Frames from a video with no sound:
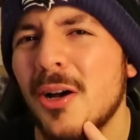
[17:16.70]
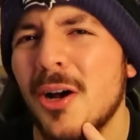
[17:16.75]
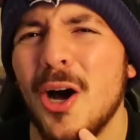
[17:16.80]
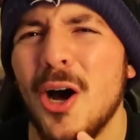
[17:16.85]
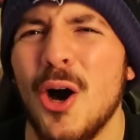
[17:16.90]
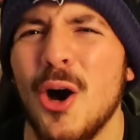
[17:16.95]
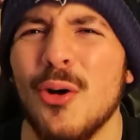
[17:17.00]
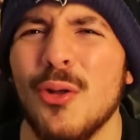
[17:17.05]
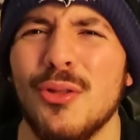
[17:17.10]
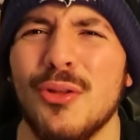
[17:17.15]

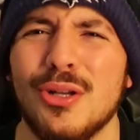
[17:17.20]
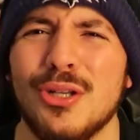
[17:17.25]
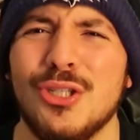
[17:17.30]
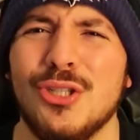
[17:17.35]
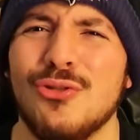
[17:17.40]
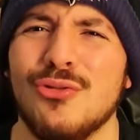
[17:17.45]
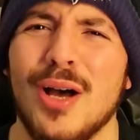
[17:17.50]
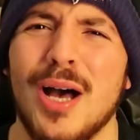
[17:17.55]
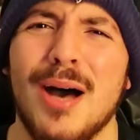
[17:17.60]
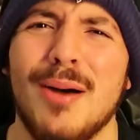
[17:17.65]
Oh, the
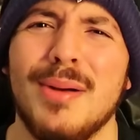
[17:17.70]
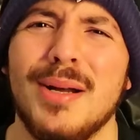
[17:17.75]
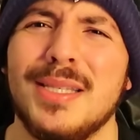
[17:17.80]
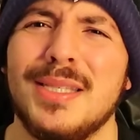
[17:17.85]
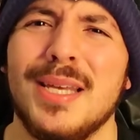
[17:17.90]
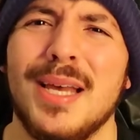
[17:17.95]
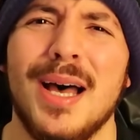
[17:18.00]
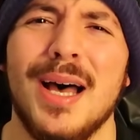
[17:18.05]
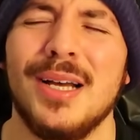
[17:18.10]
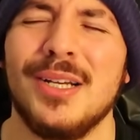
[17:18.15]

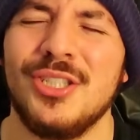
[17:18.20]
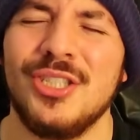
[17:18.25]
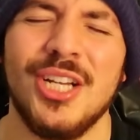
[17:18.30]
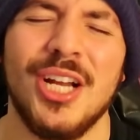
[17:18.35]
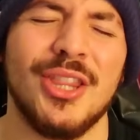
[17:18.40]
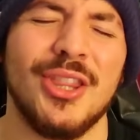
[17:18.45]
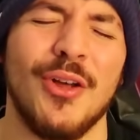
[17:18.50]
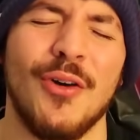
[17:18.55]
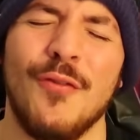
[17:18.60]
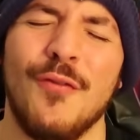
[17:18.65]
dramatize.
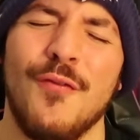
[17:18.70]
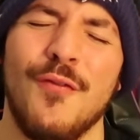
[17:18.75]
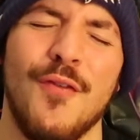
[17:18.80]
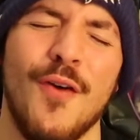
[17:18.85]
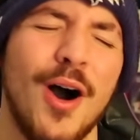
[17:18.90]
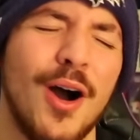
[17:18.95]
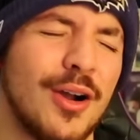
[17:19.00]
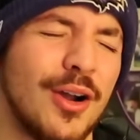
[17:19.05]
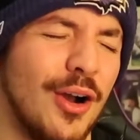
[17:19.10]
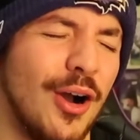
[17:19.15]
Shut the
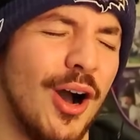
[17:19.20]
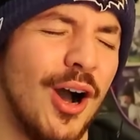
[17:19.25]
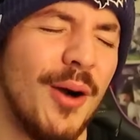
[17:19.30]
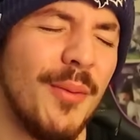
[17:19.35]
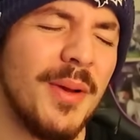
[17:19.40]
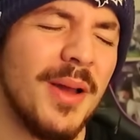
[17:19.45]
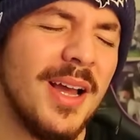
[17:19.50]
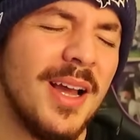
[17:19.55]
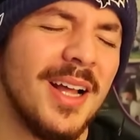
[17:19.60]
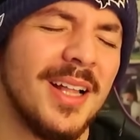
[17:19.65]
fuck
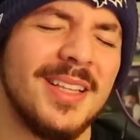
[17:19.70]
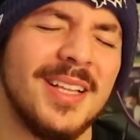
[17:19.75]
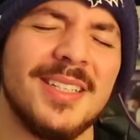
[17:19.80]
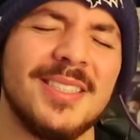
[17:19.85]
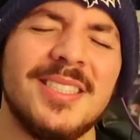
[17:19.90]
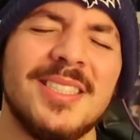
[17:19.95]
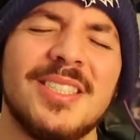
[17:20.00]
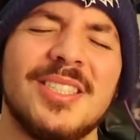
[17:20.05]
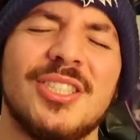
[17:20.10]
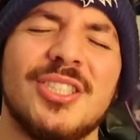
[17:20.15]
up.
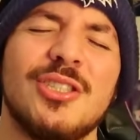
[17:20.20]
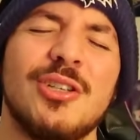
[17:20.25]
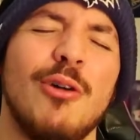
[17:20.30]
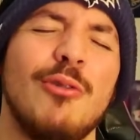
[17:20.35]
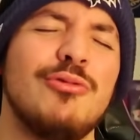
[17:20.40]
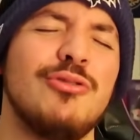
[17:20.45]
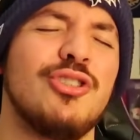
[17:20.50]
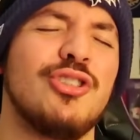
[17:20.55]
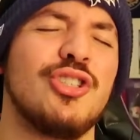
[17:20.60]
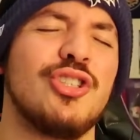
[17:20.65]
This is
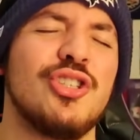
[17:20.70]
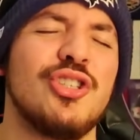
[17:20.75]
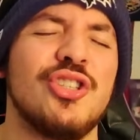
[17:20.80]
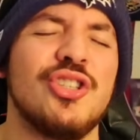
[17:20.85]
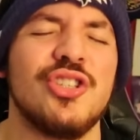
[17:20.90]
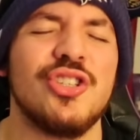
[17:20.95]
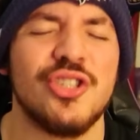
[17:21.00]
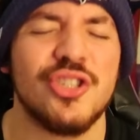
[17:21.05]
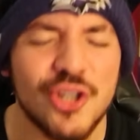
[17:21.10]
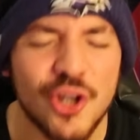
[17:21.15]
so
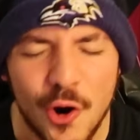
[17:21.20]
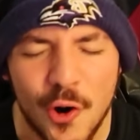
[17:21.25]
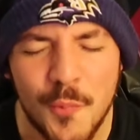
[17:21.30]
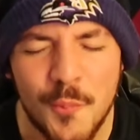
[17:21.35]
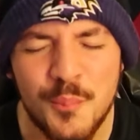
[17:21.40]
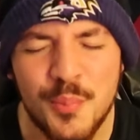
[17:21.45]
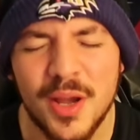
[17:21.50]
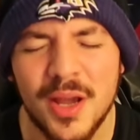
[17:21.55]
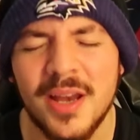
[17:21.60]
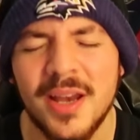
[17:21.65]

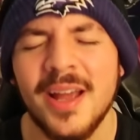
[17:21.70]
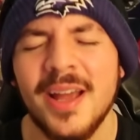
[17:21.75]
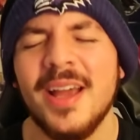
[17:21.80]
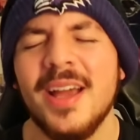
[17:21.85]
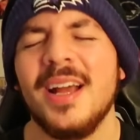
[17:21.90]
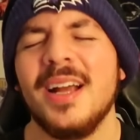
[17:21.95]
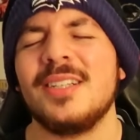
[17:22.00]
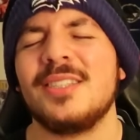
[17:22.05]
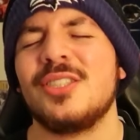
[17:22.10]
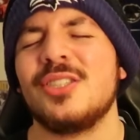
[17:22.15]
stupid.
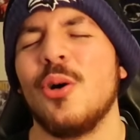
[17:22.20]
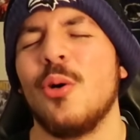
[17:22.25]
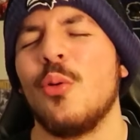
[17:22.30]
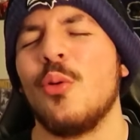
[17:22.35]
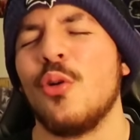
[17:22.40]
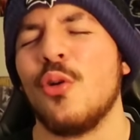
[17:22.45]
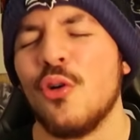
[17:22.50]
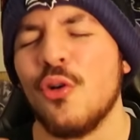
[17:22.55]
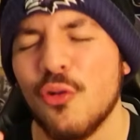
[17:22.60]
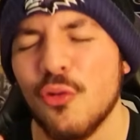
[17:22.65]
It's
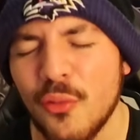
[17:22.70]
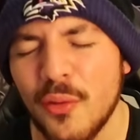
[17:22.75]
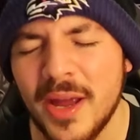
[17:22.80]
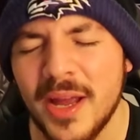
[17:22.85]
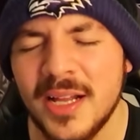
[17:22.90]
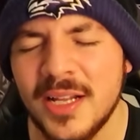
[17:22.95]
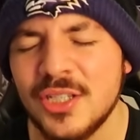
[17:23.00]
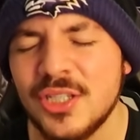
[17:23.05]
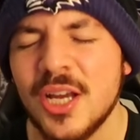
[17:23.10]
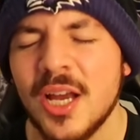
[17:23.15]
so
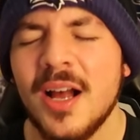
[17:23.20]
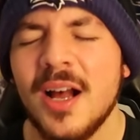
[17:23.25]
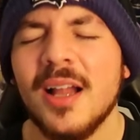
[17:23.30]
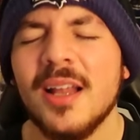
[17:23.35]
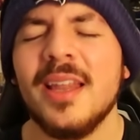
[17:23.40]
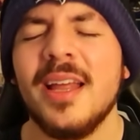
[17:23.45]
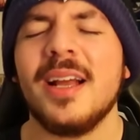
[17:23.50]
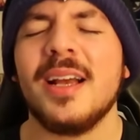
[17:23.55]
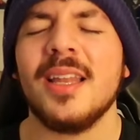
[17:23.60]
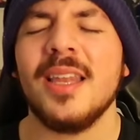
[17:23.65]
cringe.
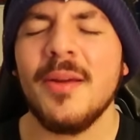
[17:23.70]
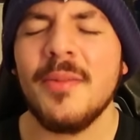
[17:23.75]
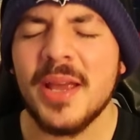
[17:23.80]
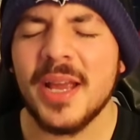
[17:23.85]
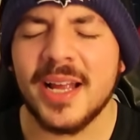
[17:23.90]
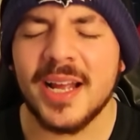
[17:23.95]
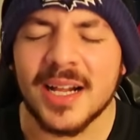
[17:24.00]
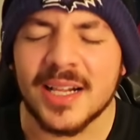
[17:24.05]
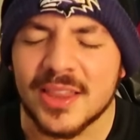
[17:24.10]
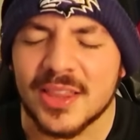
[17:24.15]
Like, let
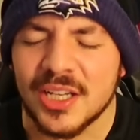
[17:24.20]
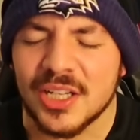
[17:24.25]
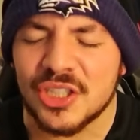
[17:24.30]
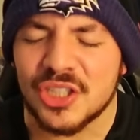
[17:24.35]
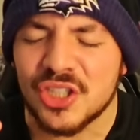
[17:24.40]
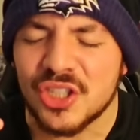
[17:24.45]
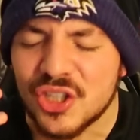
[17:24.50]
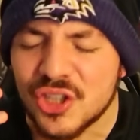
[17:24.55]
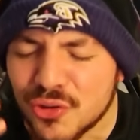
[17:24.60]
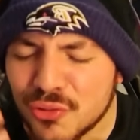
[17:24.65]
me get
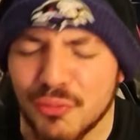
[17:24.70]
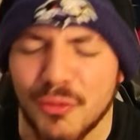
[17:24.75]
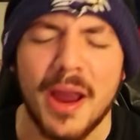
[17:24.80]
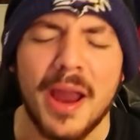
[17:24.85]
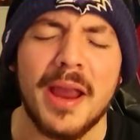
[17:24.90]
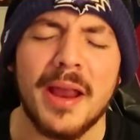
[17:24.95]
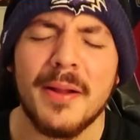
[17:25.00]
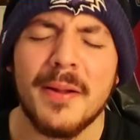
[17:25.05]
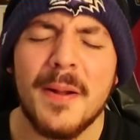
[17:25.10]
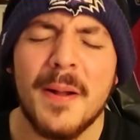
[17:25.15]
this
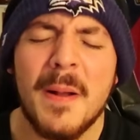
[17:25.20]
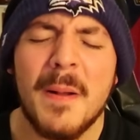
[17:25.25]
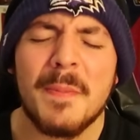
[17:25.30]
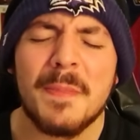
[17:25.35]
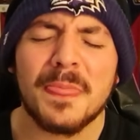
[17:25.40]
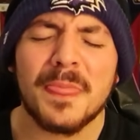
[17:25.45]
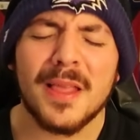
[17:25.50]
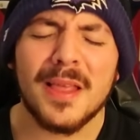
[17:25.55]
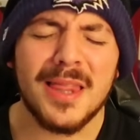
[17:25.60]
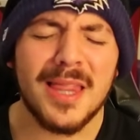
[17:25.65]
straight.
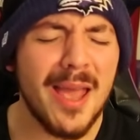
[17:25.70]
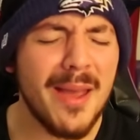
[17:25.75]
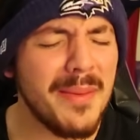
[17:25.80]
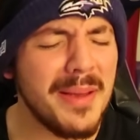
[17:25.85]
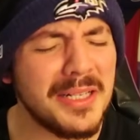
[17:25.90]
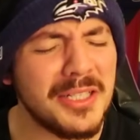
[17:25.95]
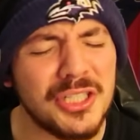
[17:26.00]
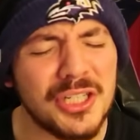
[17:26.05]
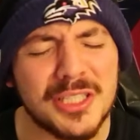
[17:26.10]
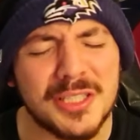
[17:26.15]

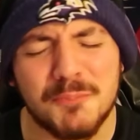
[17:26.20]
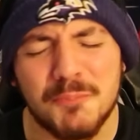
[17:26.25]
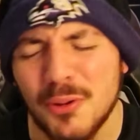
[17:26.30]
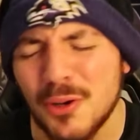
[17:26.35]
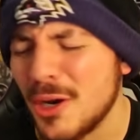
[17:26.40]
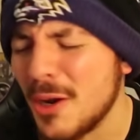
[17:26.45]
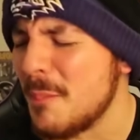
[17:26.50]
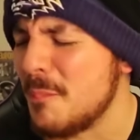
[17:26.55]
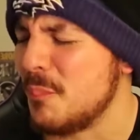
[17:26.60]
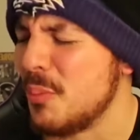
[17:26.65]
Let me just
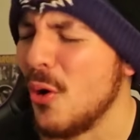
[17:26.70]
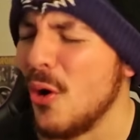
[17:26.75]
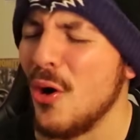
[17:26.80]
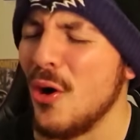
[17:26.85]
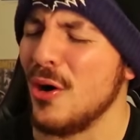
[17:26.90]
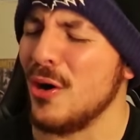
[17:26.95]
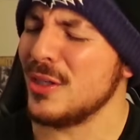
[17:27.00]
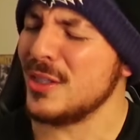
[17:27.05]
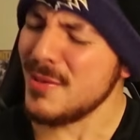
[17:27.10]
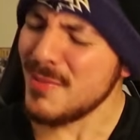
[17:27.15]
put a
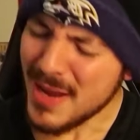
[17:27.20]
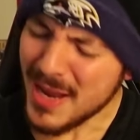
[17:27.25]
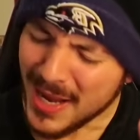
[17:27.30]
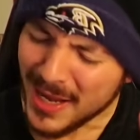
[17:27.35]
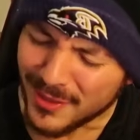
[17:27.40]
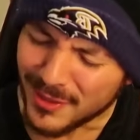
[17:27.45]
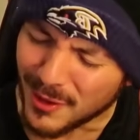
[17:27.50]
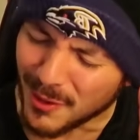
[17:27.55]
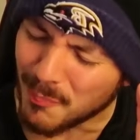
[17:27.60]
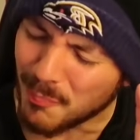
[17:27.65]
pause. Let
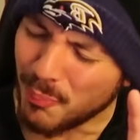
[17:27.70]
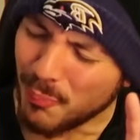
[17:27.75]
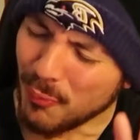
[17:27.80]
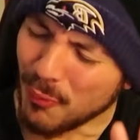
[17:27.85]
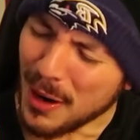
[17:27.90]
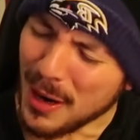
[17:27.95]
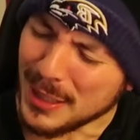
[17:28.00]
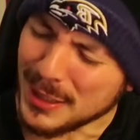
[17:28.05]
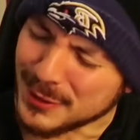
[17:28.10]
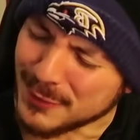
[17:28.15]
me hit the
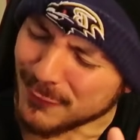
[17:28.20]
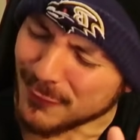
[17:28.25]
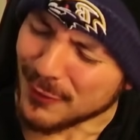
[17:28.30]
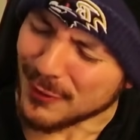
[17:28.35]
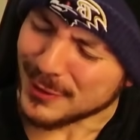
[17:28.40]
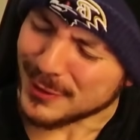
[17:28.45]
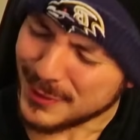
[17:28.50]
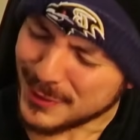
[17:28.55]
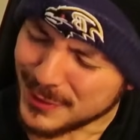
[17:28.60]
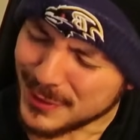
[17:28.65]
brakes
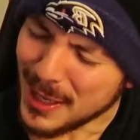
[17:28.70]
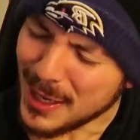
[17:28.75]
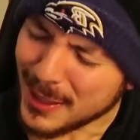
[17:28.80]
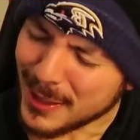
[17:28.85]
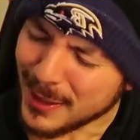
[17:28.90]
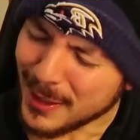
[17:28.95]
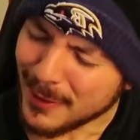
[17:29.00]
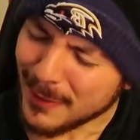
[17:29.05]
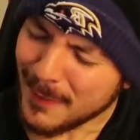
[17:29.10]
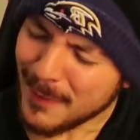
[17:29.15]
for a
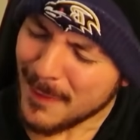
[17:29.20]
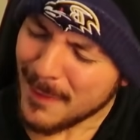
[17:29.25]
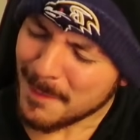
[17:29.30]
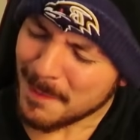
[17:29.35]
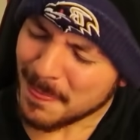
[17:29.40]
second.